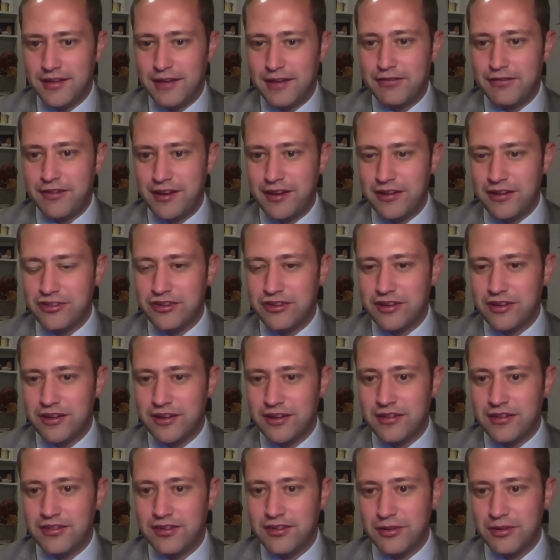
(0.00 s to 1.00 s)

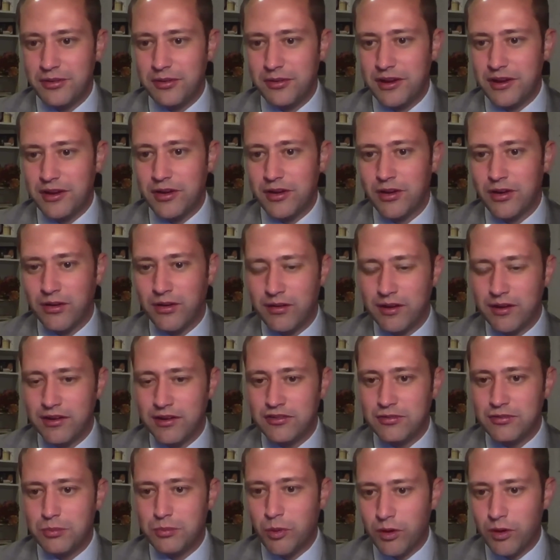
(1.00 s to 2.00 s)
definition to
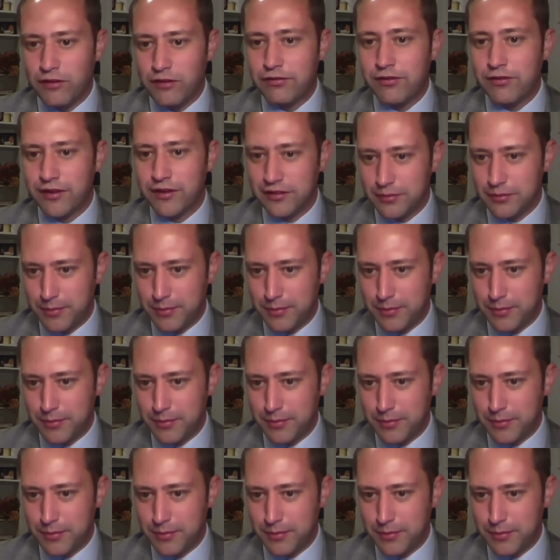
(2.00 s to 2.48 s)
encourage more free